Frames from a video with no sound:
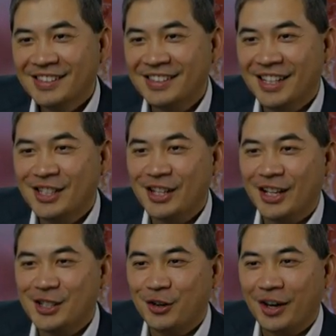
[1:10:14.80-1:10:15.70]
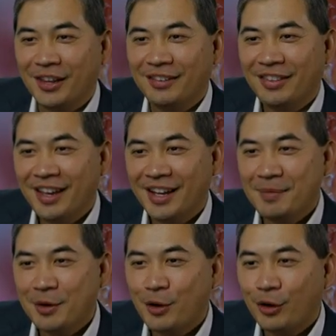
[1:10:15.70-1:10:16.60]
DJ Doret. Man, I'm
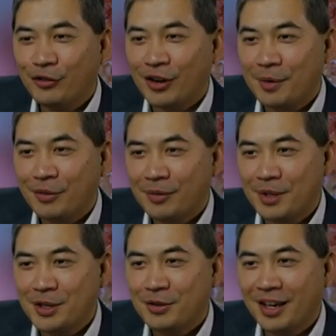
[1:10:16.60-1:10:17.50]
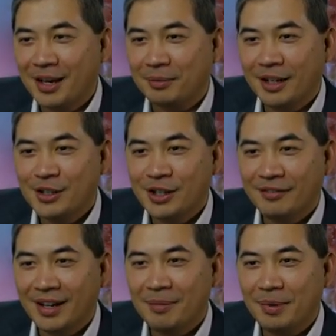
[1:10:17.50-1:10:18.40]
a coral farmer from the UK and I'm glad you have
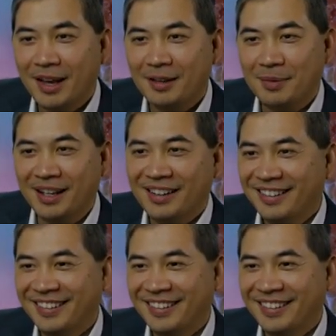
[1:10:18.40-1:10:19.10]
not banned me.